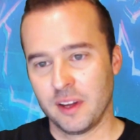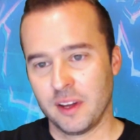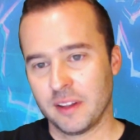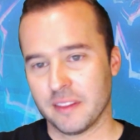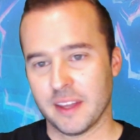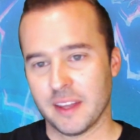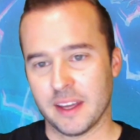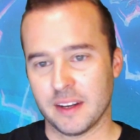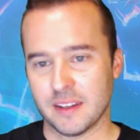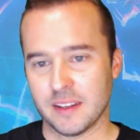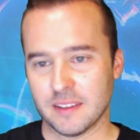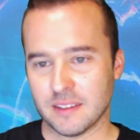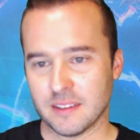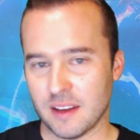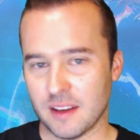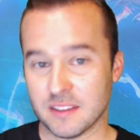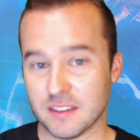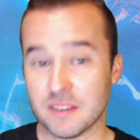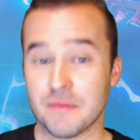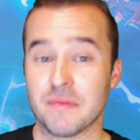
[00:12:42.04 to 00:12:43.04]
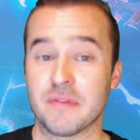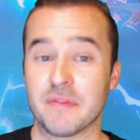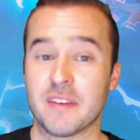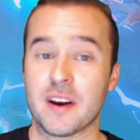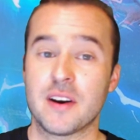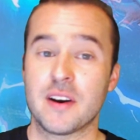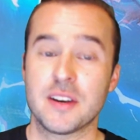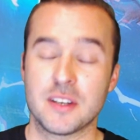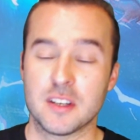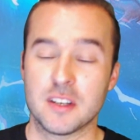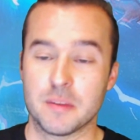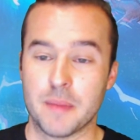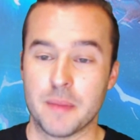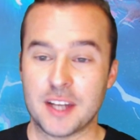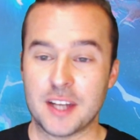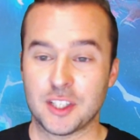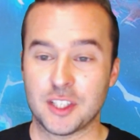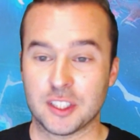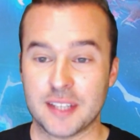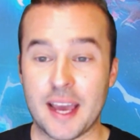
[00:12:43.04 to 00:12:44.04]
that is some very good
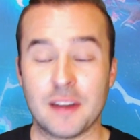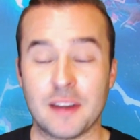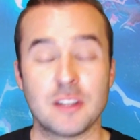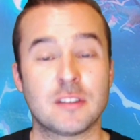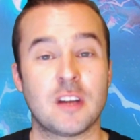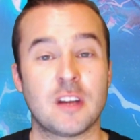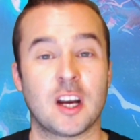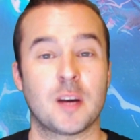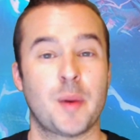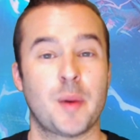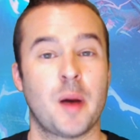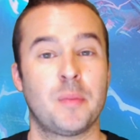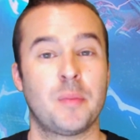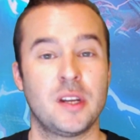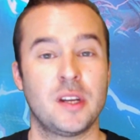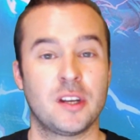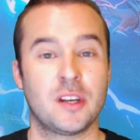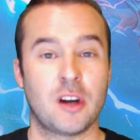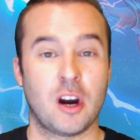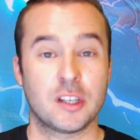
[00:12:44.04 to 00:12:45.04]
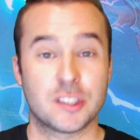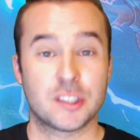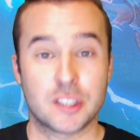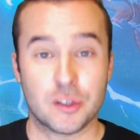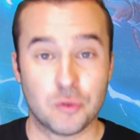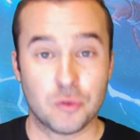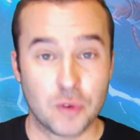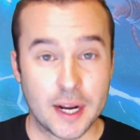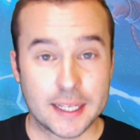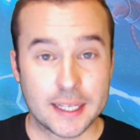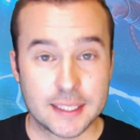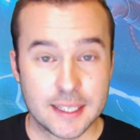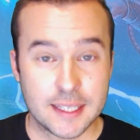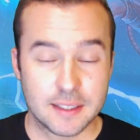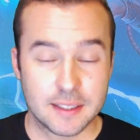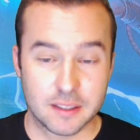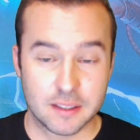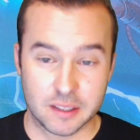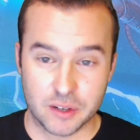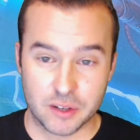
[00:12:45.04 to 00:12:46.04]
magic. Now, let's talk about putting cards directly
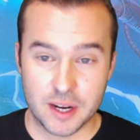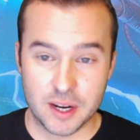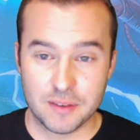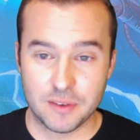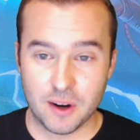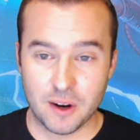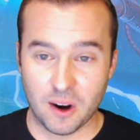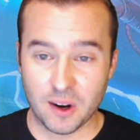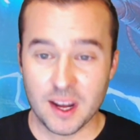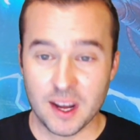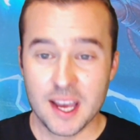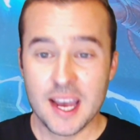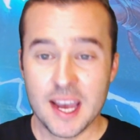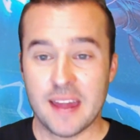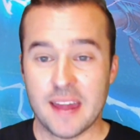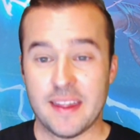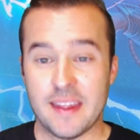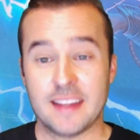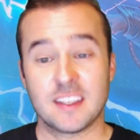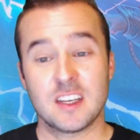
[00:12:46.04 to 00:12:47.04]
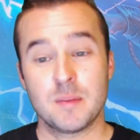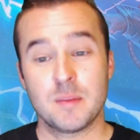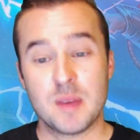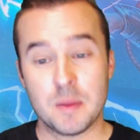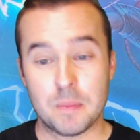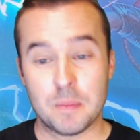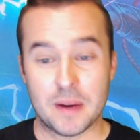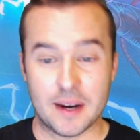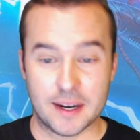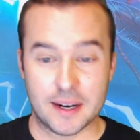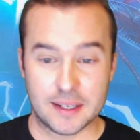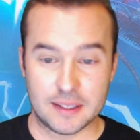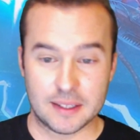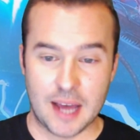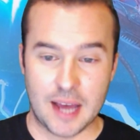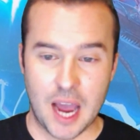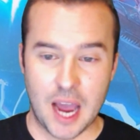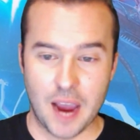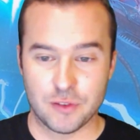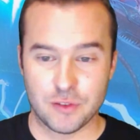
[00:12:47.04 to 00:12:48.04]
into the graveyard, and that's going to be Buried
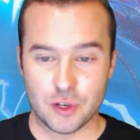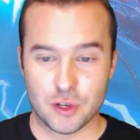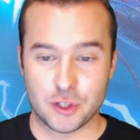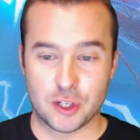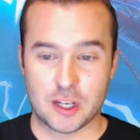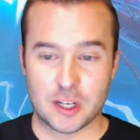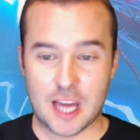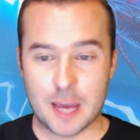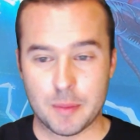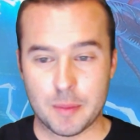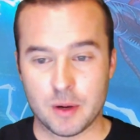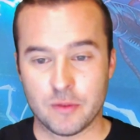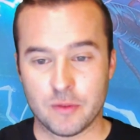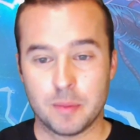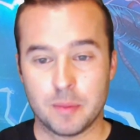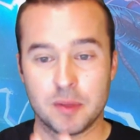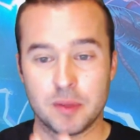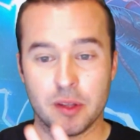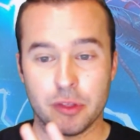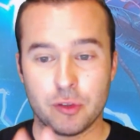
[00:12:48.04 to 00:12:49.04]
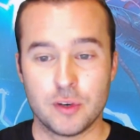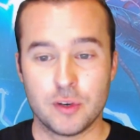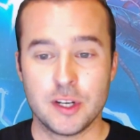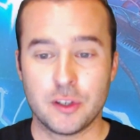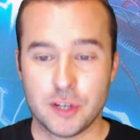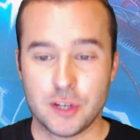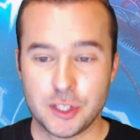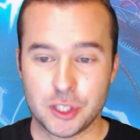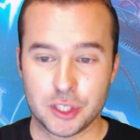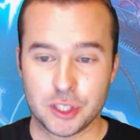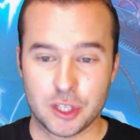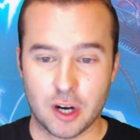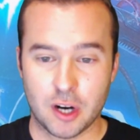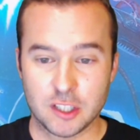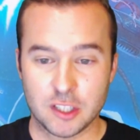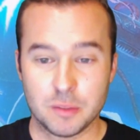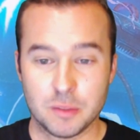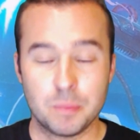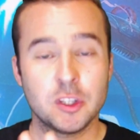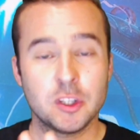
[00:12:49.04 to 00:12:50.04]
Alive. Search your library for up to 3 creature
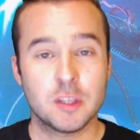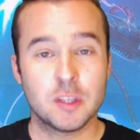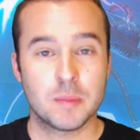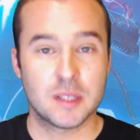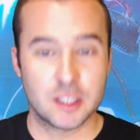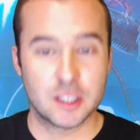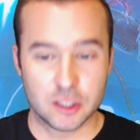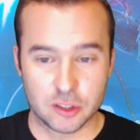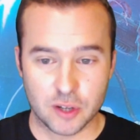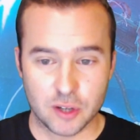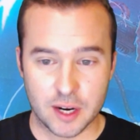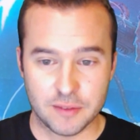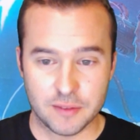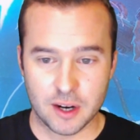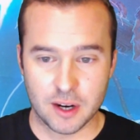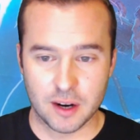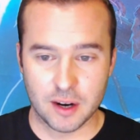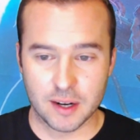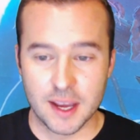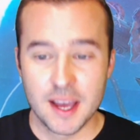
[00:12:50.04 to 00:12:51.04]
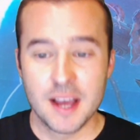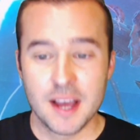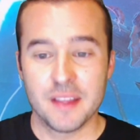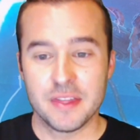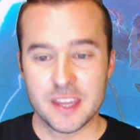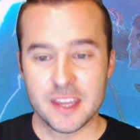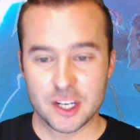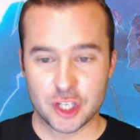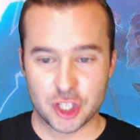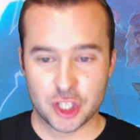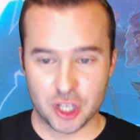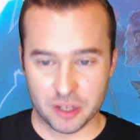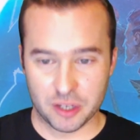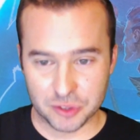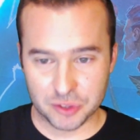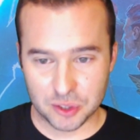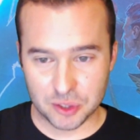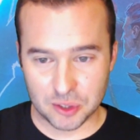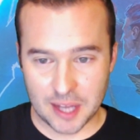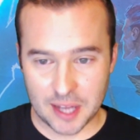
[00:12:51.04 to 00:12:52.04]
cards, put them into your graveyard, then
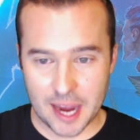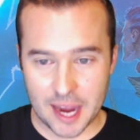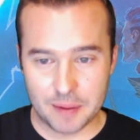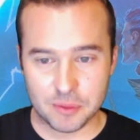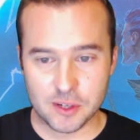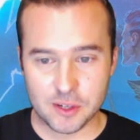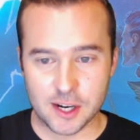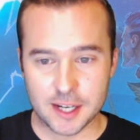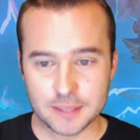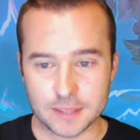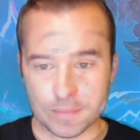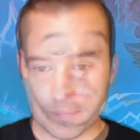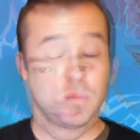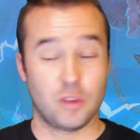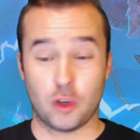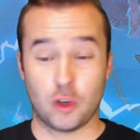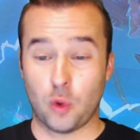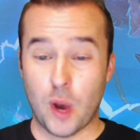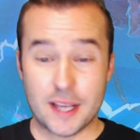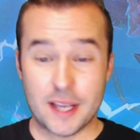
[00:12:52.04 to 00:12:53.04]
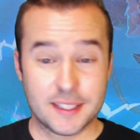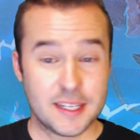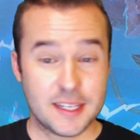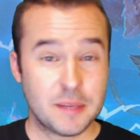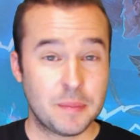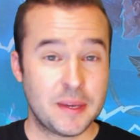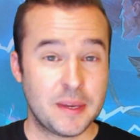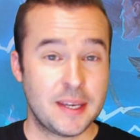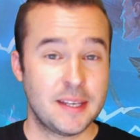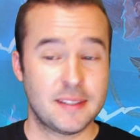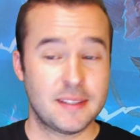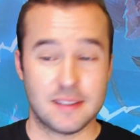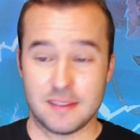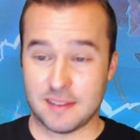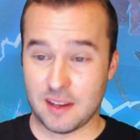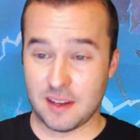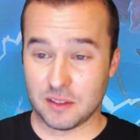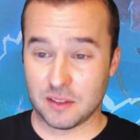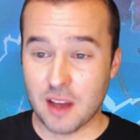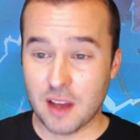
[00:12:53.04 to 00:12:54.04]
shuffle your library. Questing Beast,
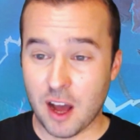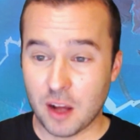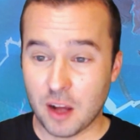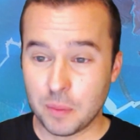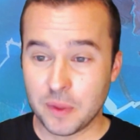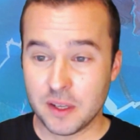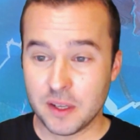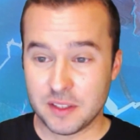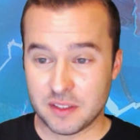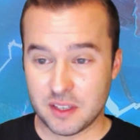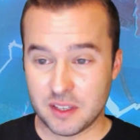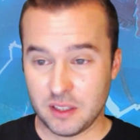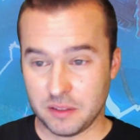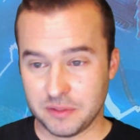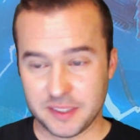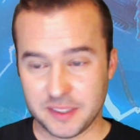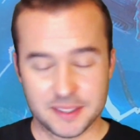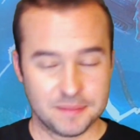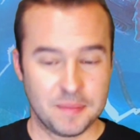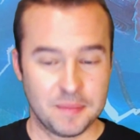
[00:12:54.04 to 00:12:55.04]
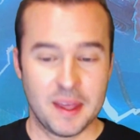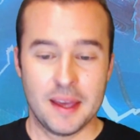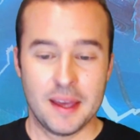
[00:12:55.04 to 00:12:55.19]
Zeltalpa, Sylvan,